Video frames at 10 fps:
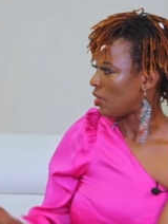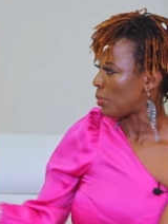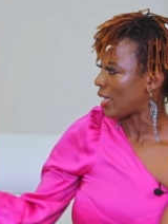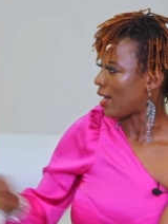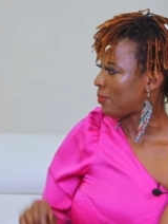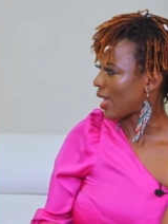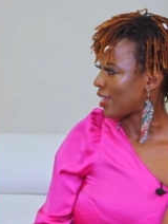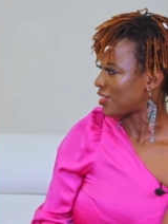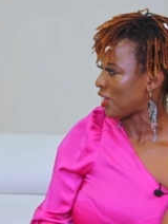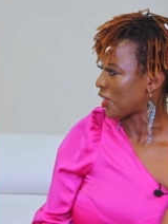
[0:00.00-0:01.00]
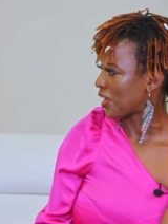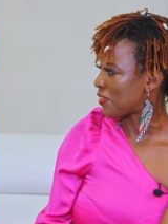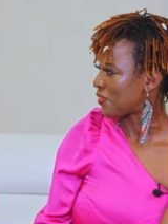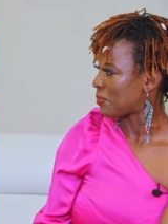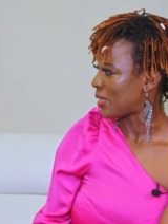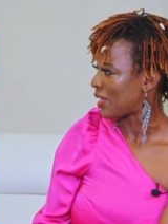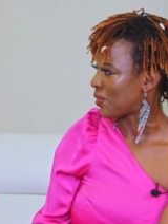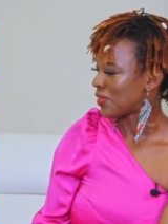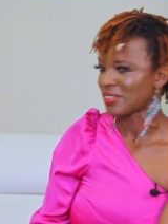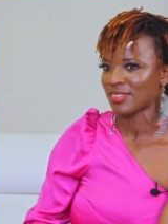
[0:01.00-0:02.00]
you become that target for me,
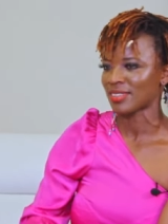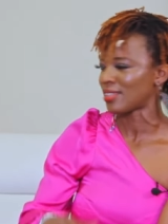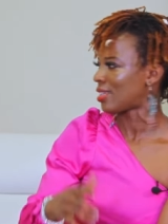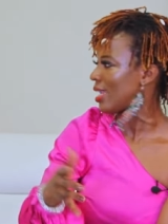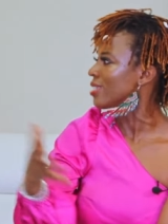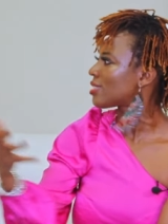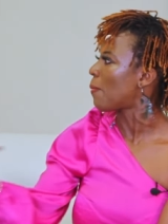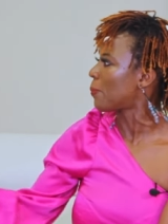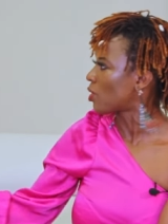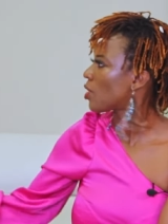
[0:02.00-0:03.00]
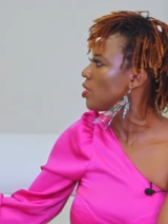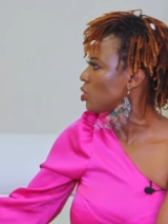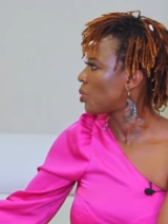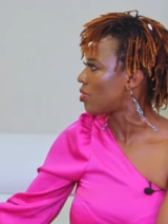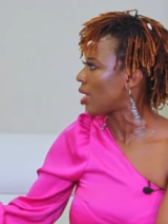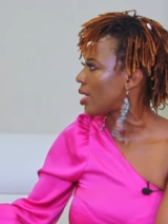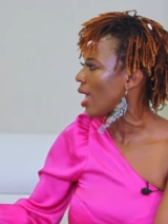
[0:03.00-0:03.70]
or s- like some girls will think